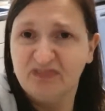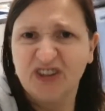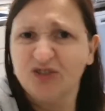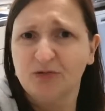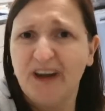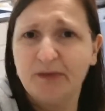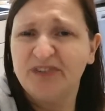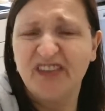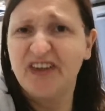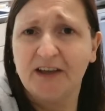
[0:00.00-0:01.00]
I don't know why I'm
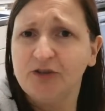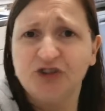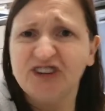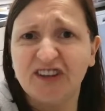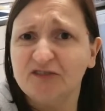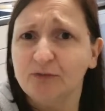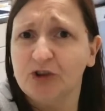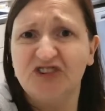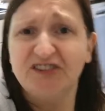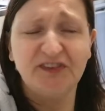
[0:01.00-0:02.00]
saying thank you, she doesn't
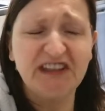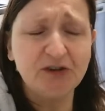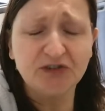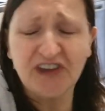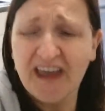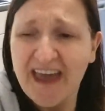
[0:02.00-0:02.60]
watch these videos.